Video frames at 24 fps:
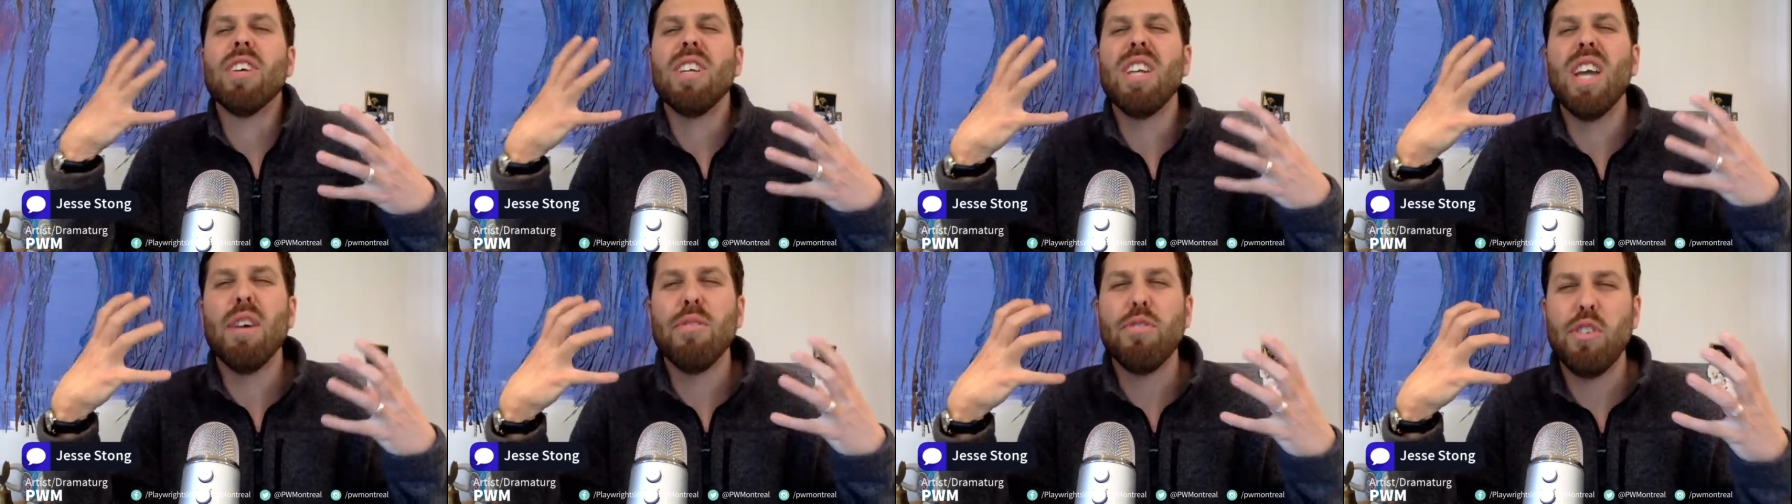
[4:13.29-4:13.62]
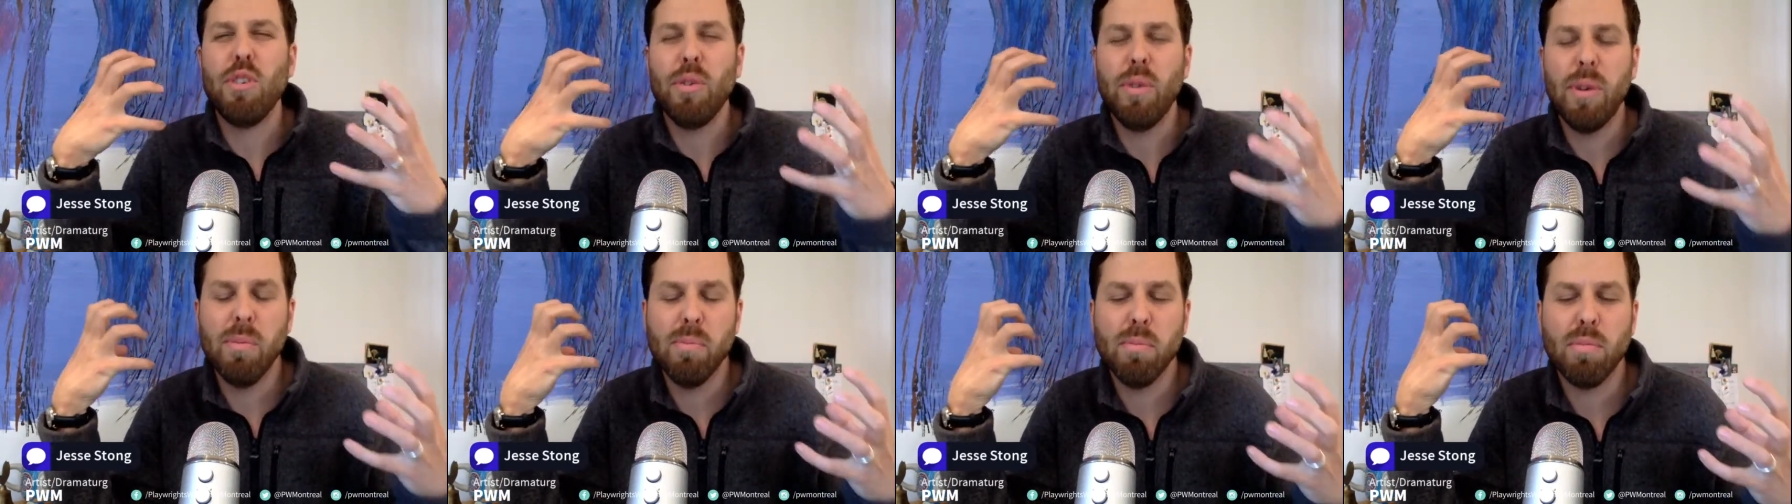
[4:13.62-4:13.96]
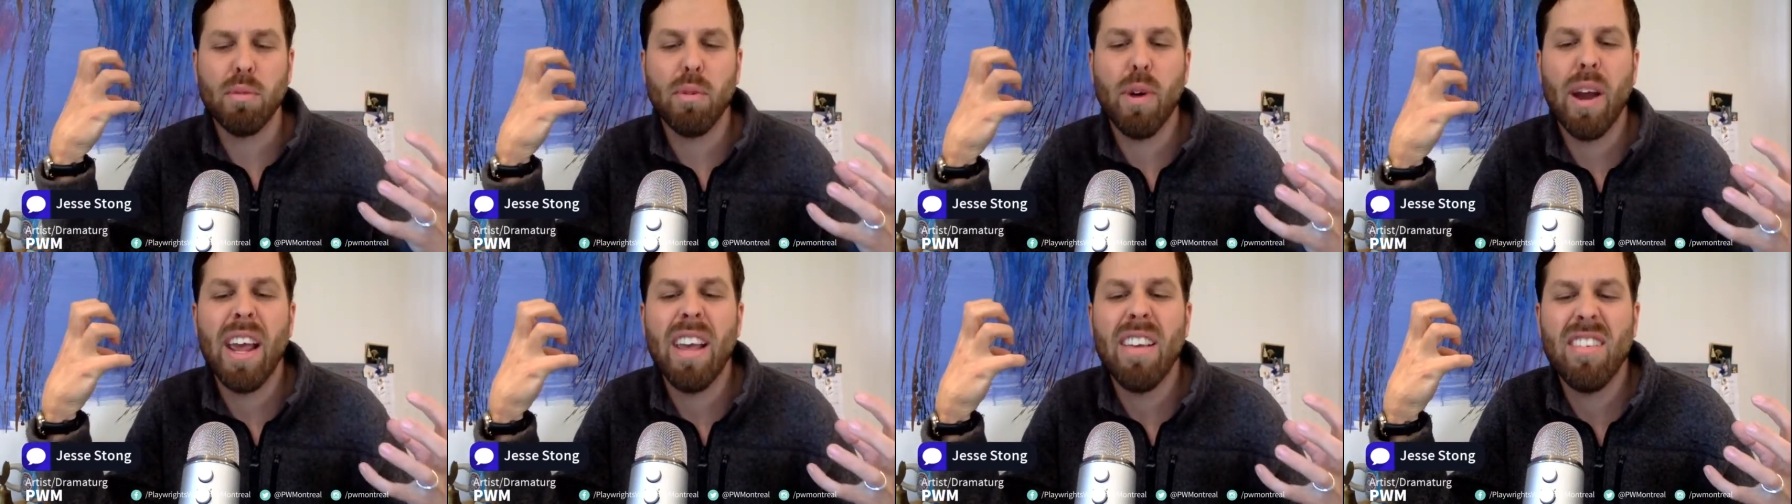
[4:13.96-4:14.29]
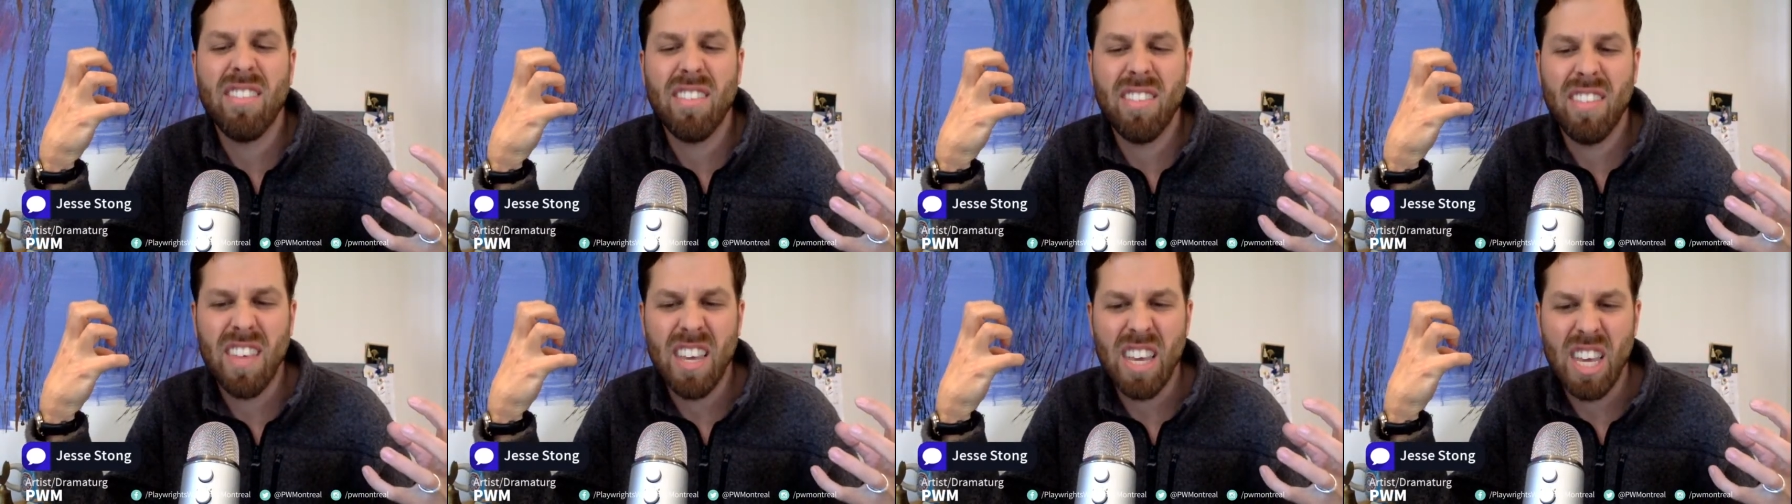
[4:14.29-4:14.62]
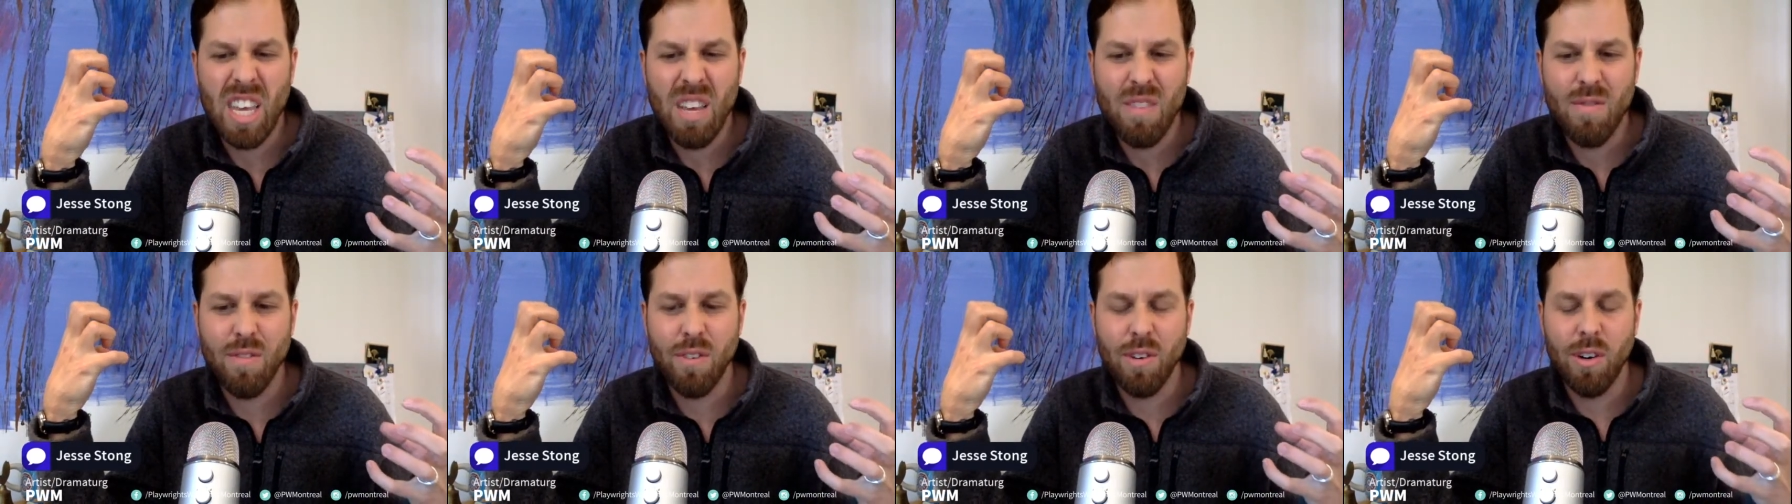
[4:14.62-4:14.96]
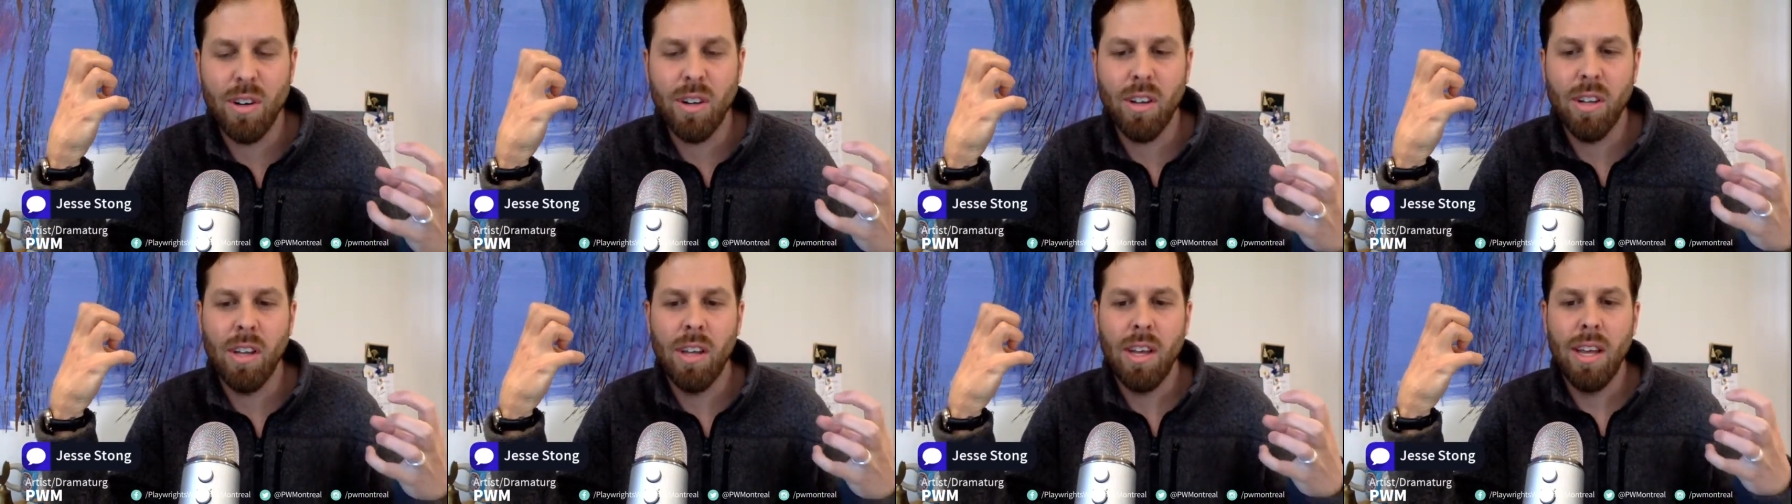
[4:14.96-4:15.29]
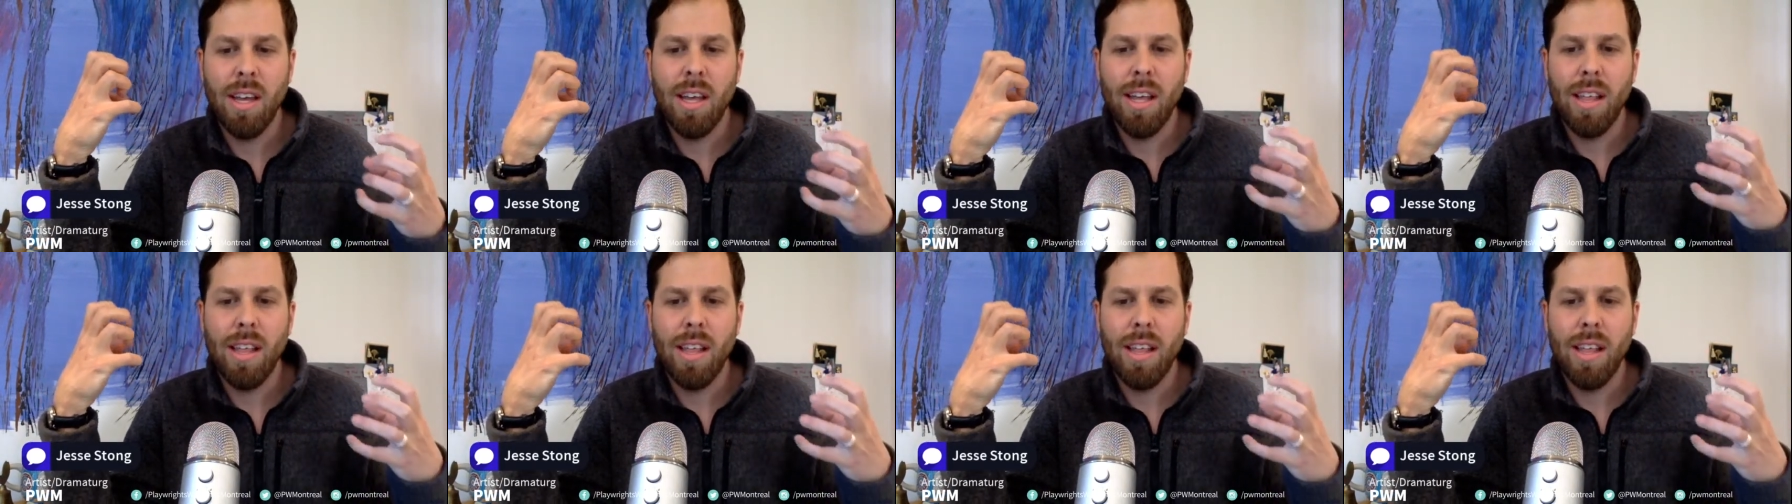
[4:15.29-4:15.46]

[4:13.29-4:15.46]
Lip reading: enough to embrace the evil